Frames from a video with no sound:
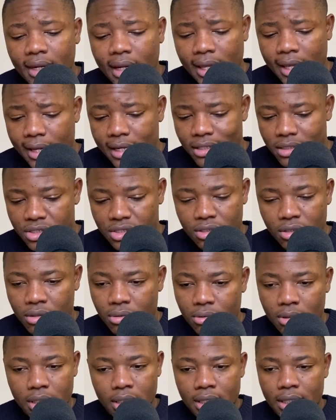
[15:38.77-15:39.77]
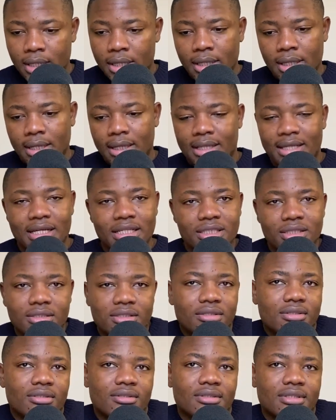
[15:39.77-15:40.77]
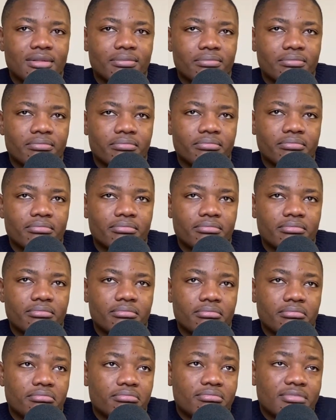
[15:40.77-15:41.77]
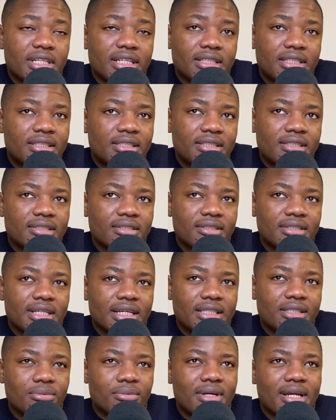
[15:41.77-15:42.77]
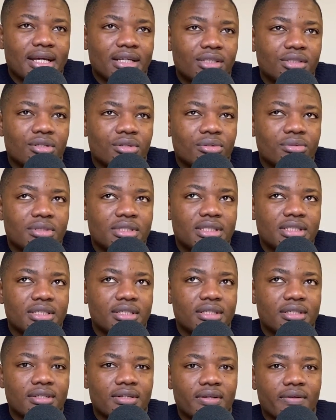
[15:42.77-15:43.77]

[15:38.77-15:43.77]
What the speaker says: And so that's when I saw Guti.